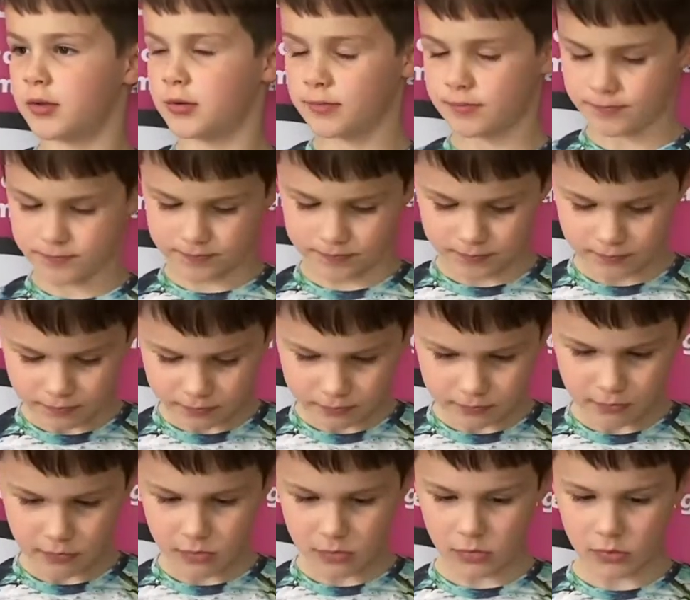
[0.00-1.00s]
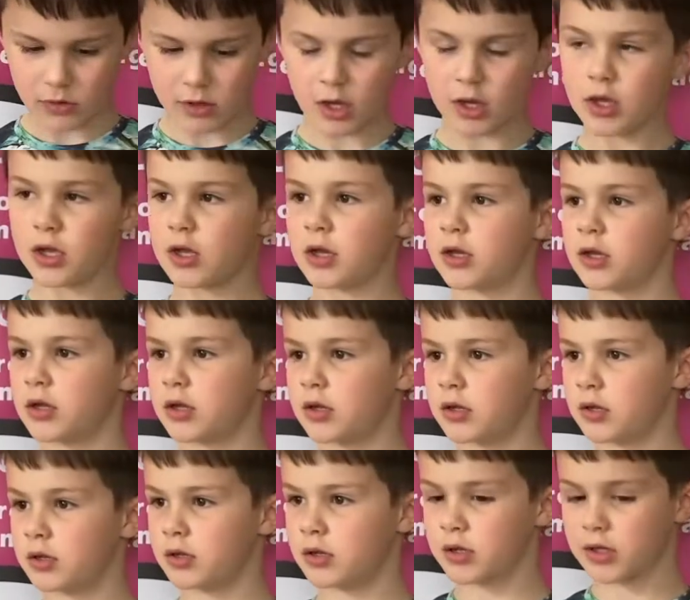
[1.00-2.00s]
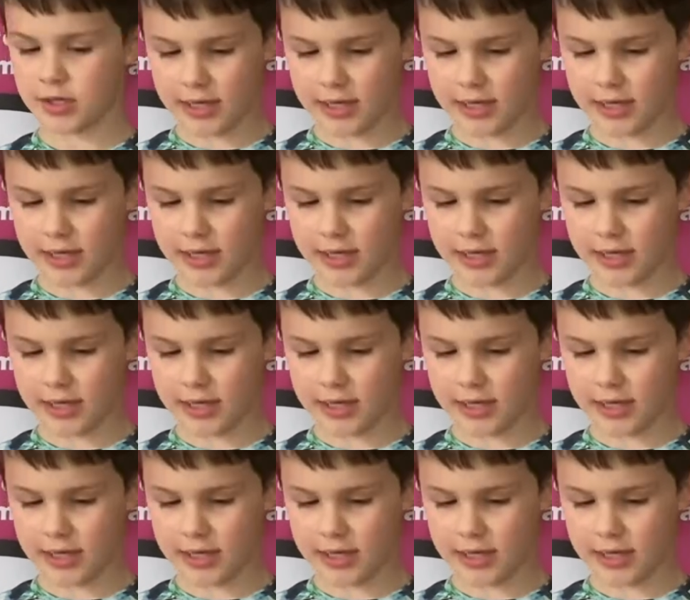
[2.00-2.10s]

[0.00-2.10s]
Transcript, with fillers: Right. Okay, but I get a free choice.